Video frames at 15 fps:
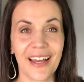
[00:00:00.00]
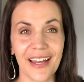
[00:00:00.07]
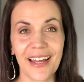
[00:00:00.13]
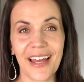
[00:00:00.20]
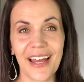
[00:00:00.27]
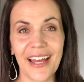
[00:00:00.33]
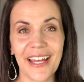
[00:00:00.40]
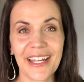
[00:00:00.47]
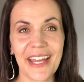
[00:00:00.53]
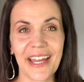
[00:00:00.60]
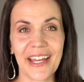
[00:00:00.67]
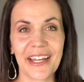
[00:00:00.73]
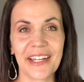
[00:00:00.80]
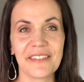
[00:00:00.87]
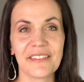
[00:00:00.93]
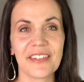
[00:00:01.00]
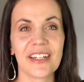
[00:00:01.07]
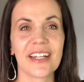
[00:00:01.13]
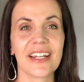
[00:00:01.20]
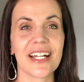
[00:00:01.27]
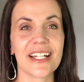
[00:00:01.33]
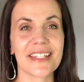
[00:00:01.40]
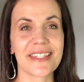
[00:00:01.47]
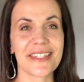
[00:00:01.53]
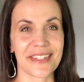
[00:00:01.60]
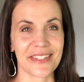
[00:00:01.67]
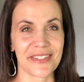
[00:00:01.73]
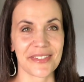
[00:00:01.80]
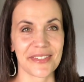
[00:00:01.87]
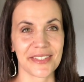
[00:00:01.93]
I have a
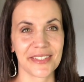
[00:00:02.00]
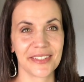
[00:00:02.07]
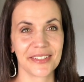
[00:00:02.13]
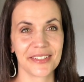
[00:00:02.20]
sister.